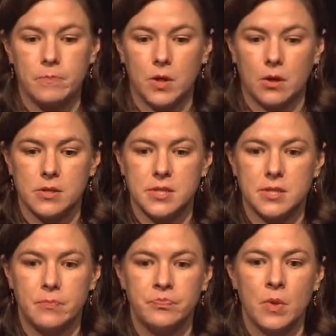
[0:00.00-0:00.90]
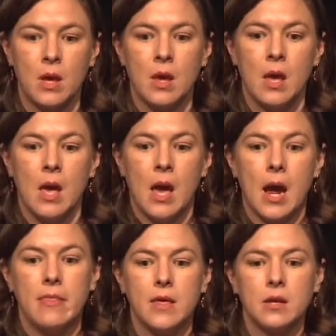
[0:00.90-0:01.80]
in our system.
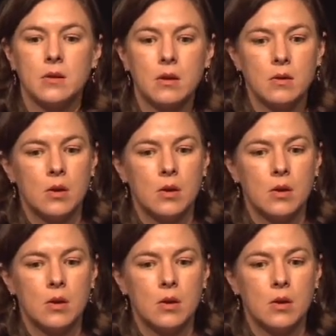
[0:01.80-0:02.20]
And then